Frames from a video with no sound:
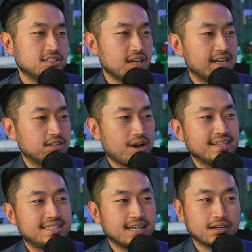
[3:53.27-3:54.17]
try
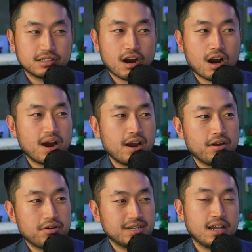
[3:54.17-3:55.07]
and sell it to
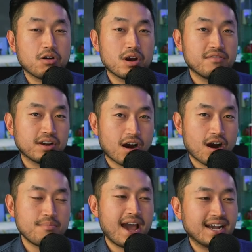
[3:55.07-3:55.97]
CarBuyerUSA or even
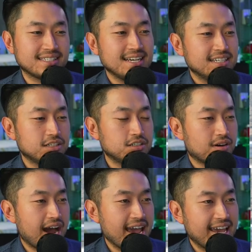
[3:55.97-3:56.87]
CarMax to
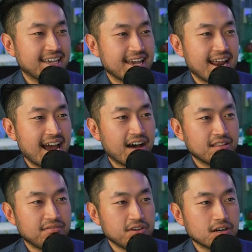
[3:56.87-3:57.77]
try and get out of
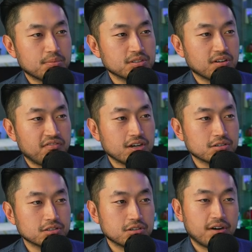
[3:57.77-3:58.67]
the
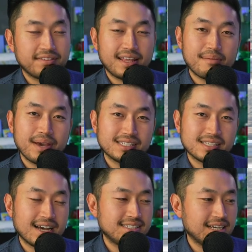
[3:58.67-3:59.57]
vehicle. So hopefully that makes a
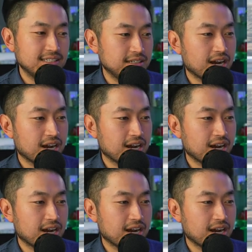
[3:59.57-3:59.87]
lot of sense. You know,